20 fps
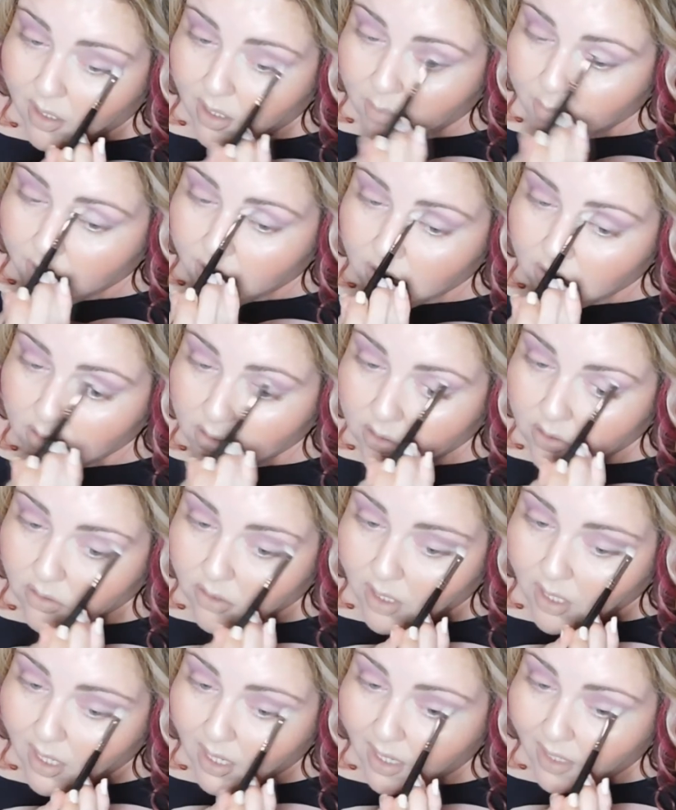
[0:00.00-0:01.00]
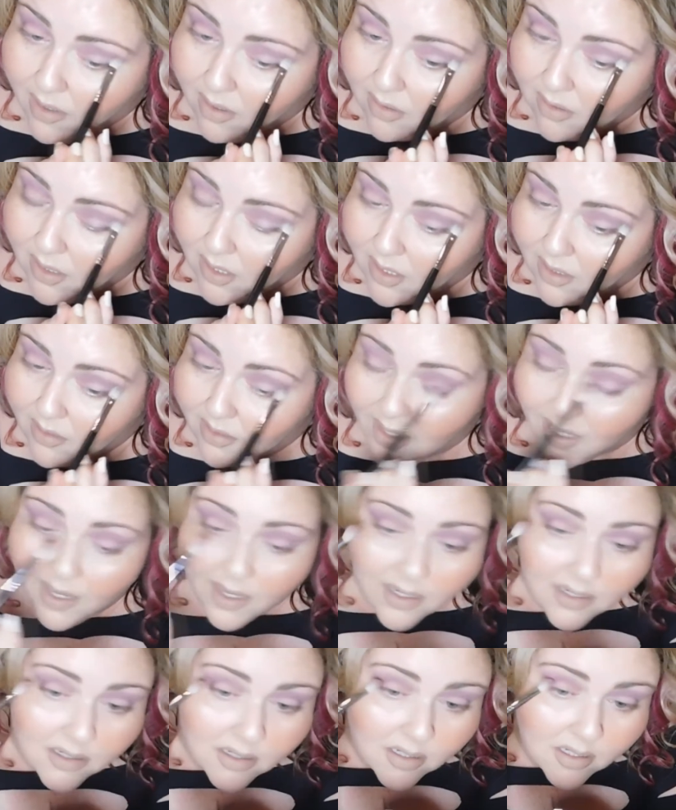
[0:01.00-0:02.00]
up a little higher like
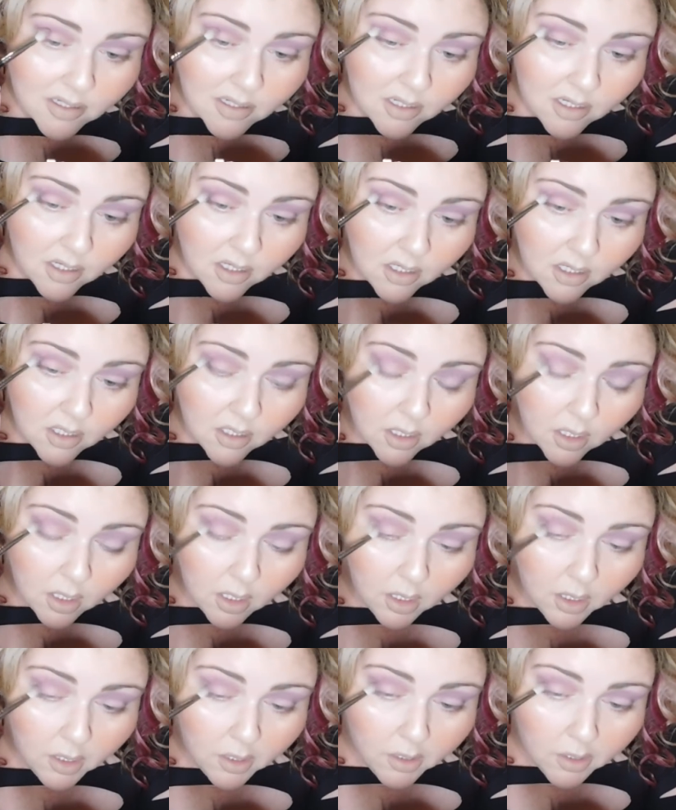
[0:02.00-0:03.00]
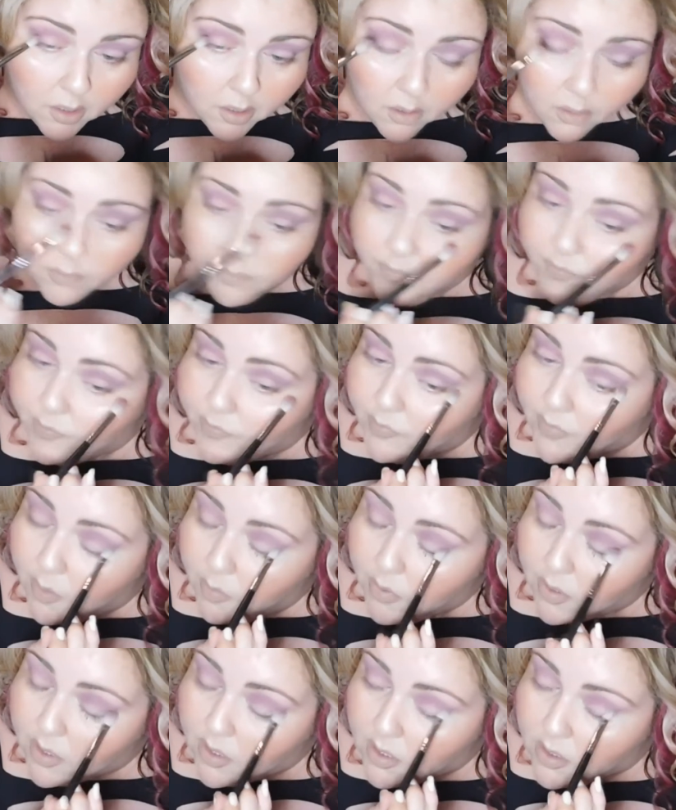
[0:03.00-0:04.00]
that. And then
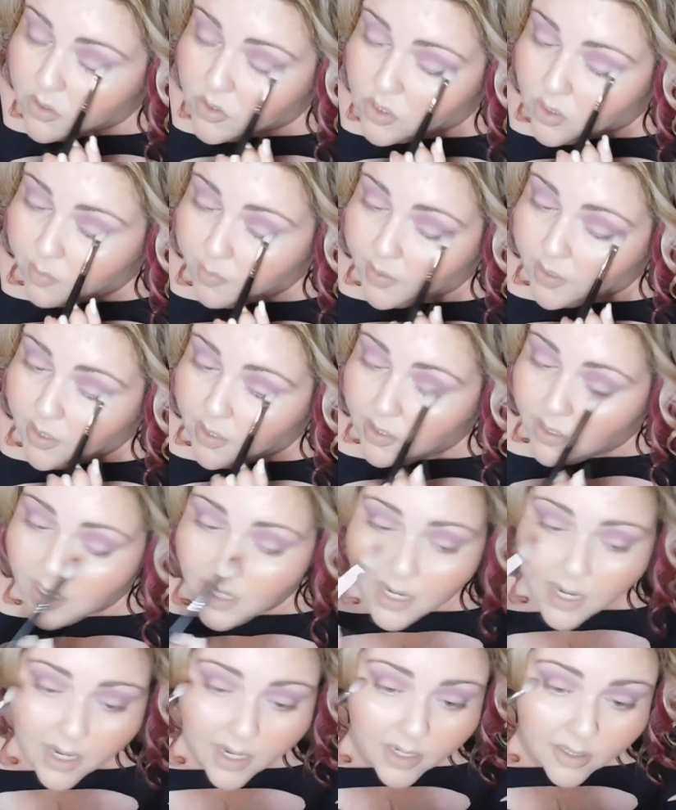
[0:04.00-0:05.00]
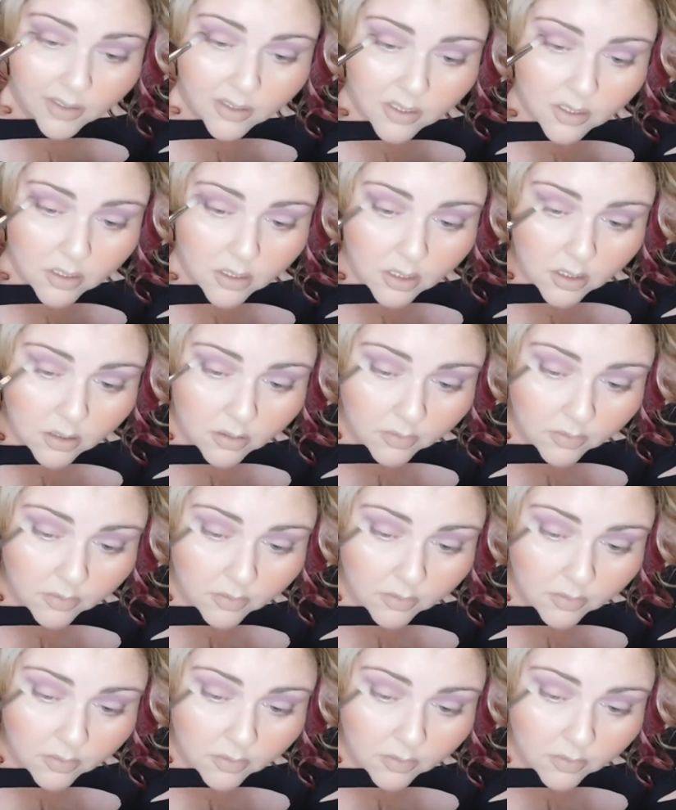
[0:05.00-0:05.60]
we're gonna jump in next.